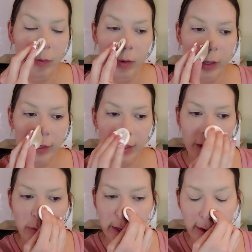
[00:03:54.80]
Well, it looks
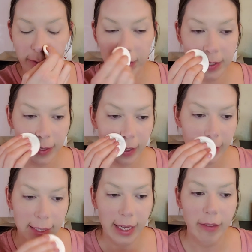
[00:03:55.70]
like we have this
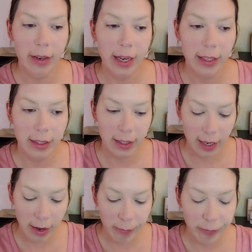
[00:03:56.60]
laid down
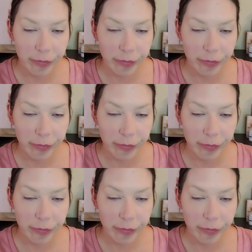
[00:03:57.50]
nicely.